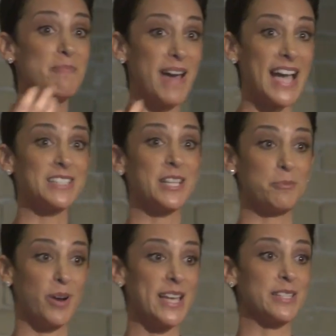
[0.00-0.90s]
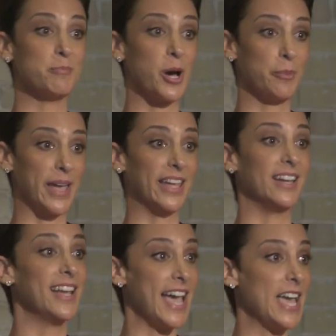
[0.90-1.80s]
back to the present moment
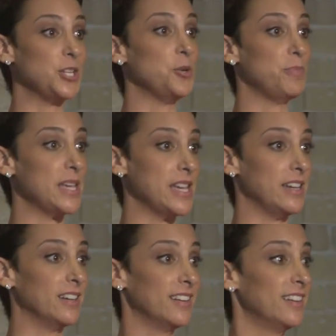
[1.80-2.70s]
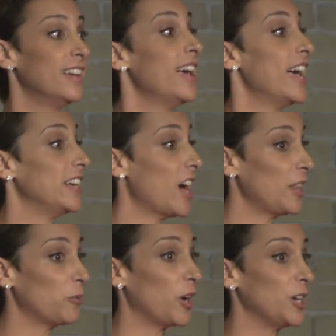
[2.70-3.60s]
and you be. In
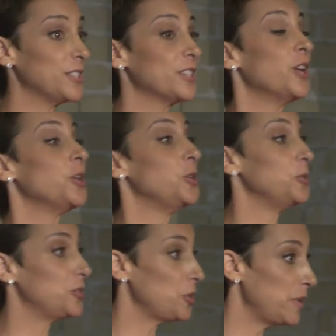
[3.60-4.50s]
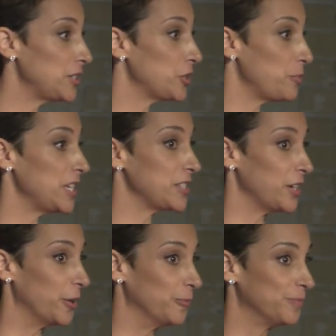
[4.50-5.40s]
other words, you do.